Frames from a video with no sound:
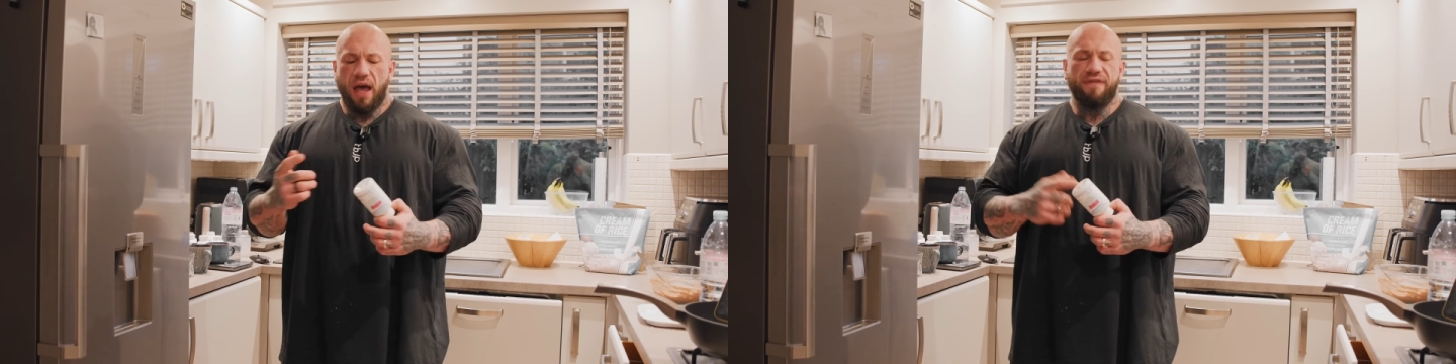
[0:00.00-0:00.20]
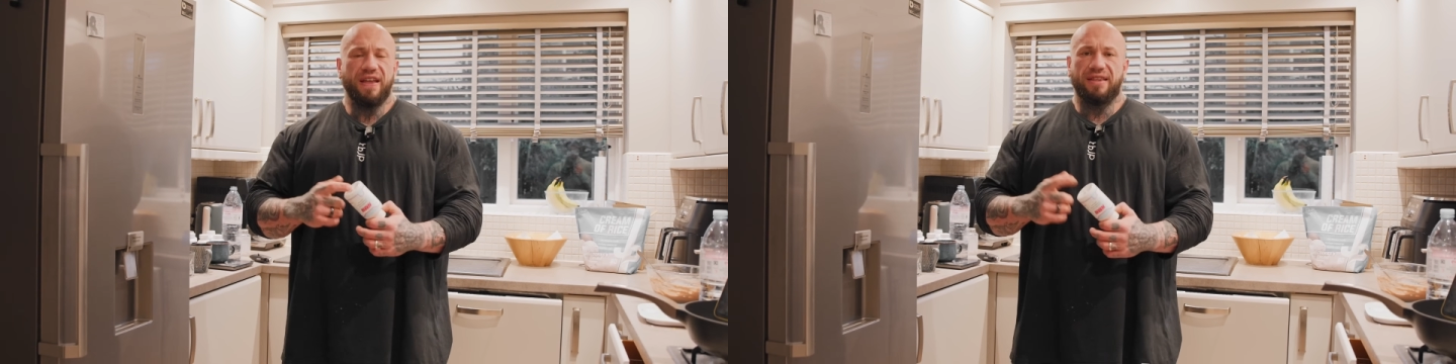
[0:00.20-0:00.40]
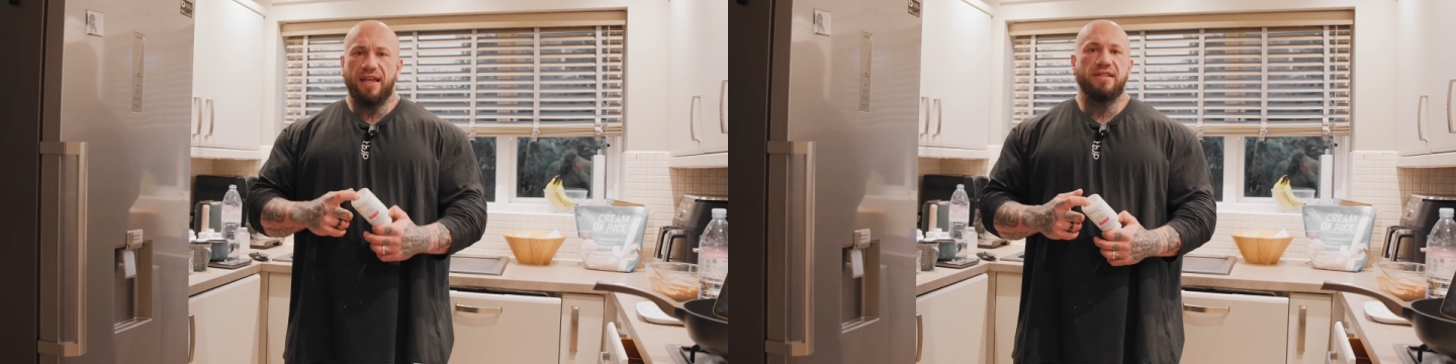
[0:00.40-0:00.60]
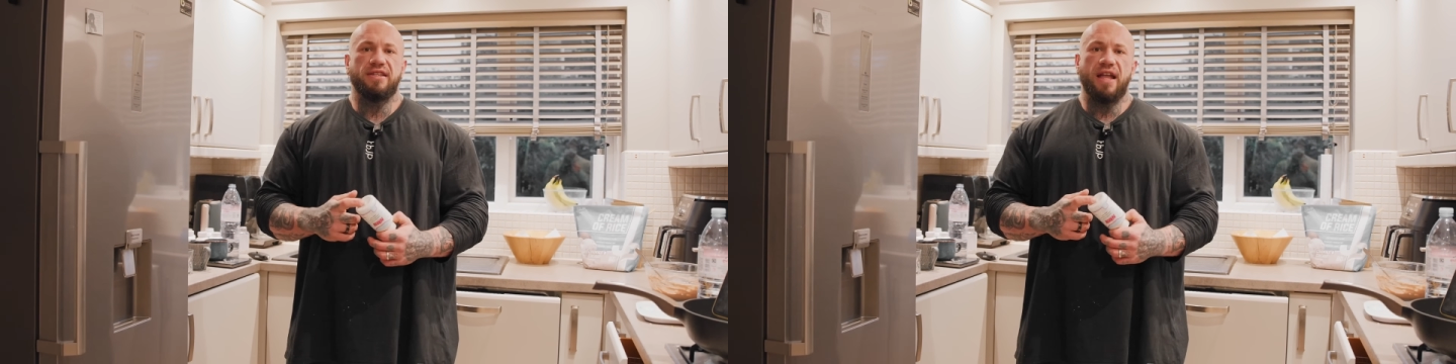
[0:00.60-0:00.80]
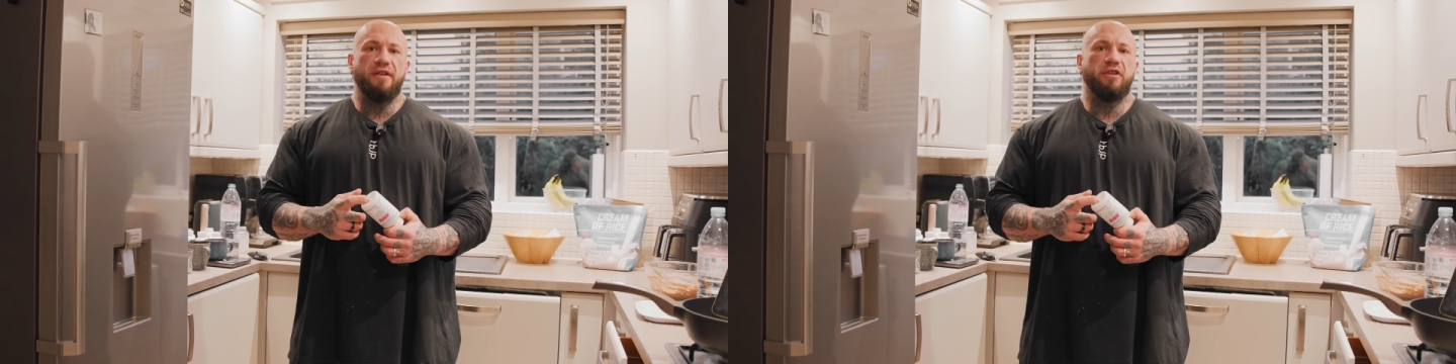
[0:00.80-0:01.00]
I think this
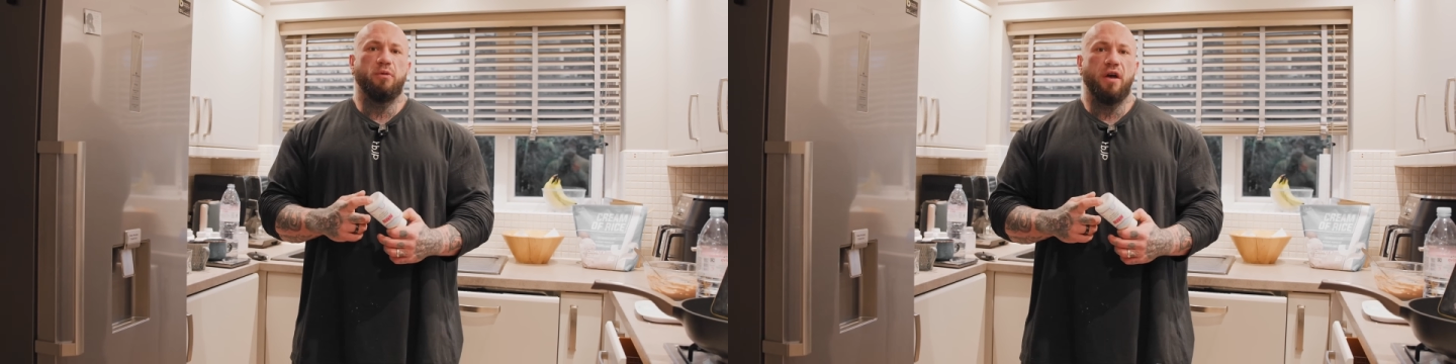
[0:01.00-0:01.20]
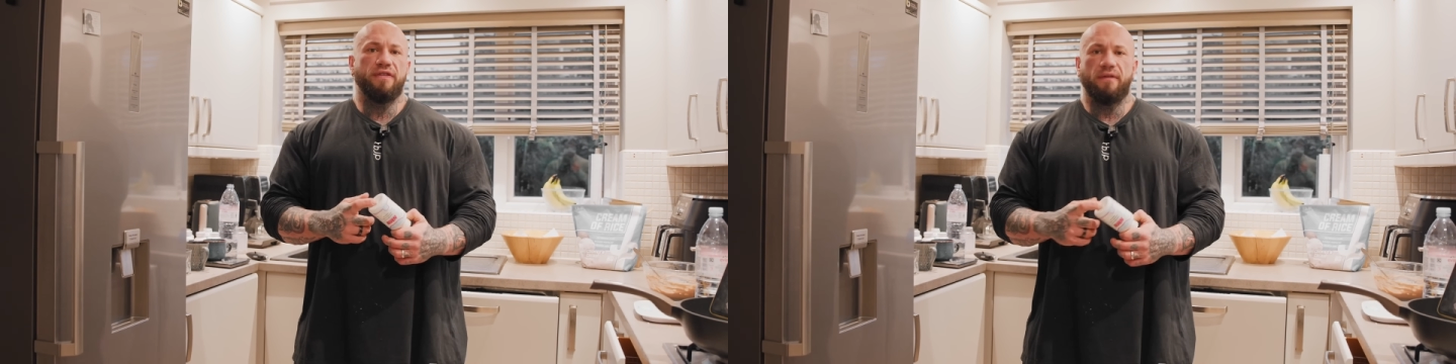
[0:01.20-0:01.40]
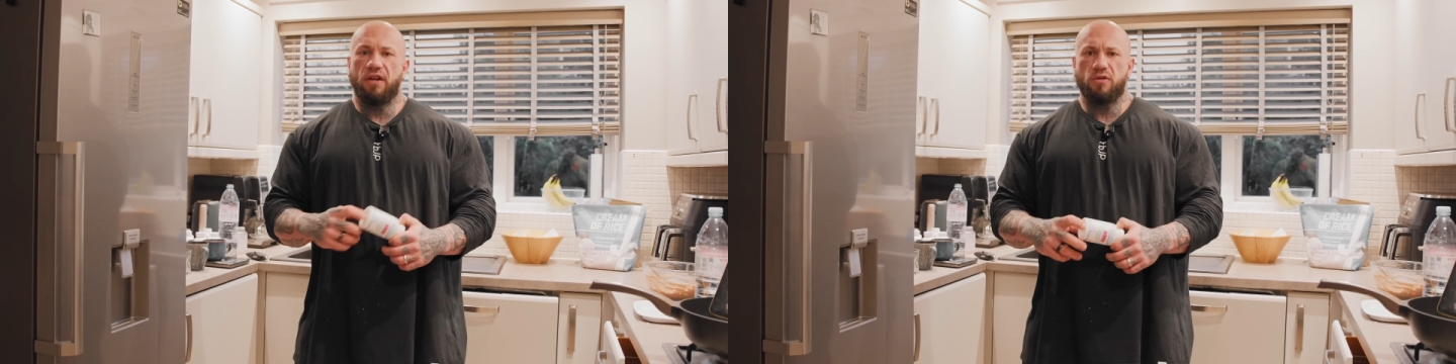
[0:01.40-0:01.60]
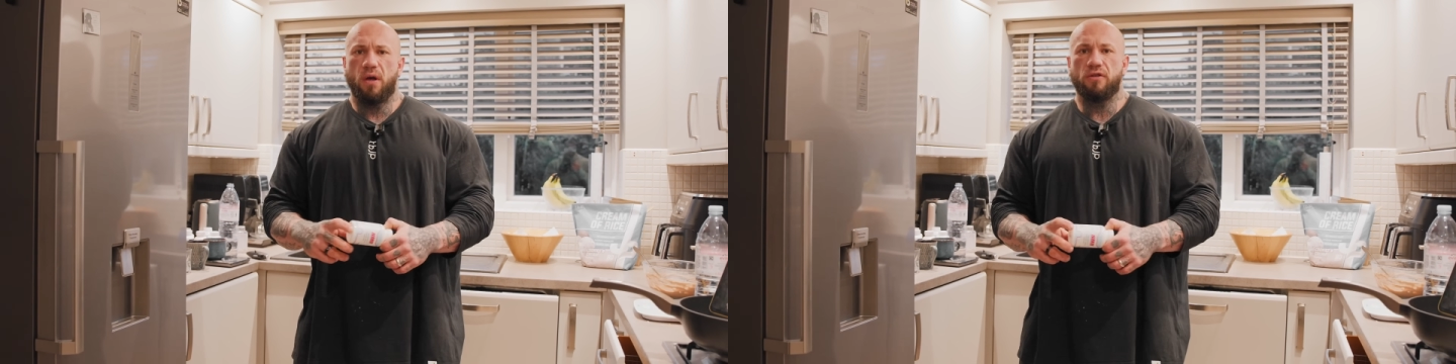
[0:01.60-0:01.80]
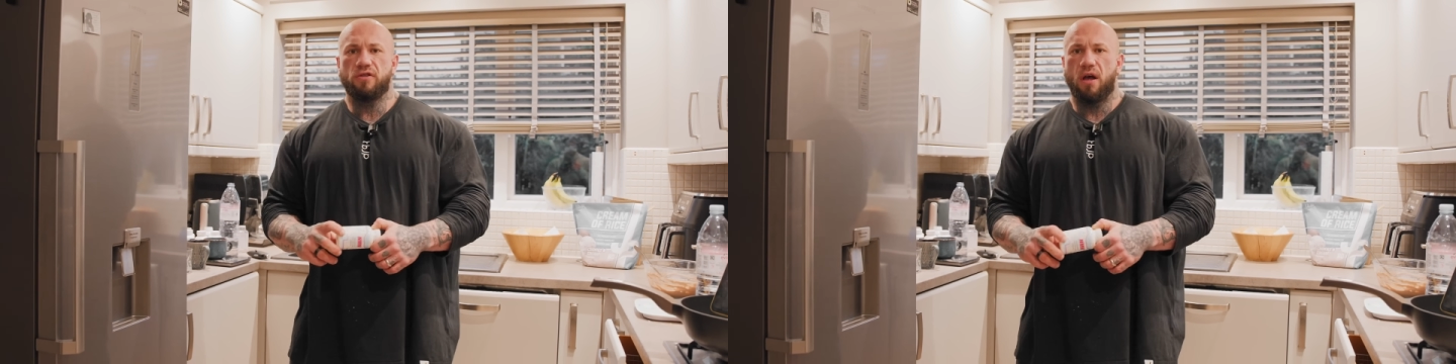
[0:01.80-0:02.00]
is definitely worth having as
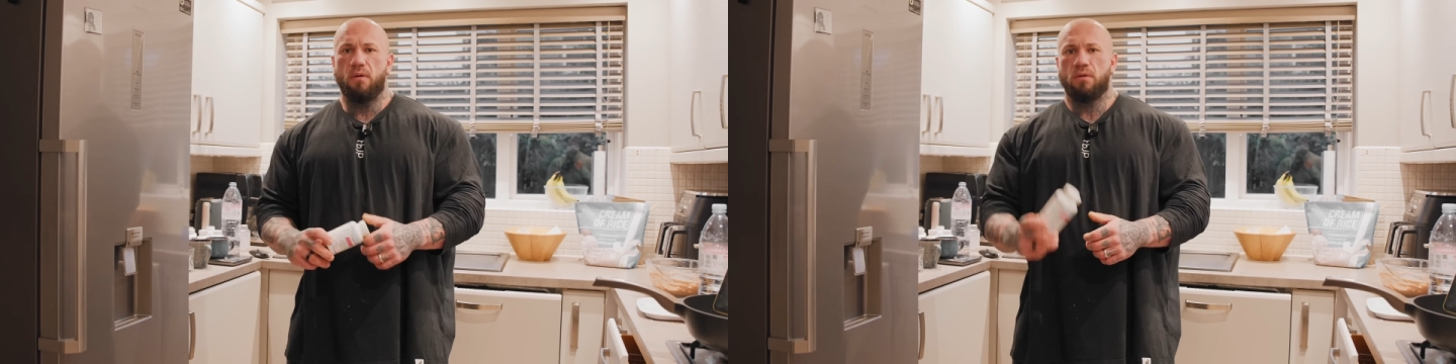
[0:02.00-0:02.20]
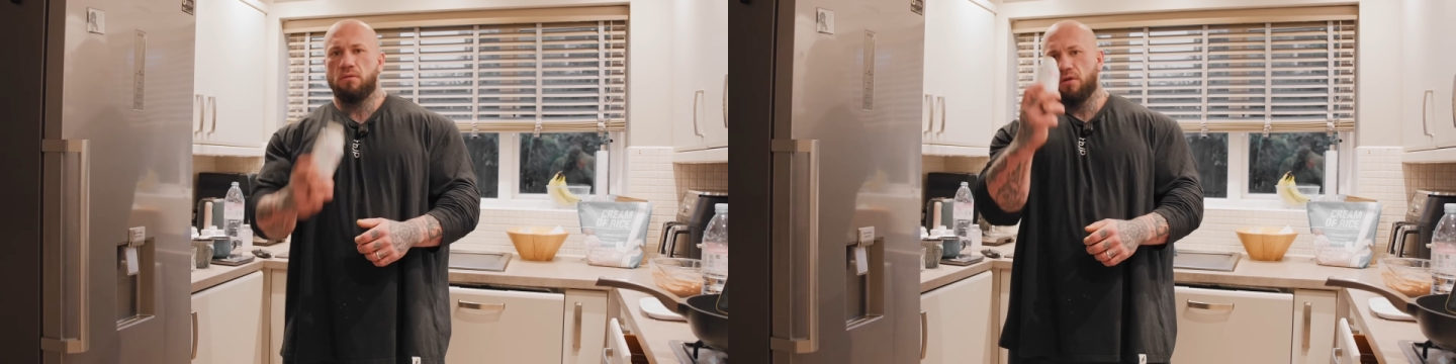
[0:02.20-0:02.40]
well. So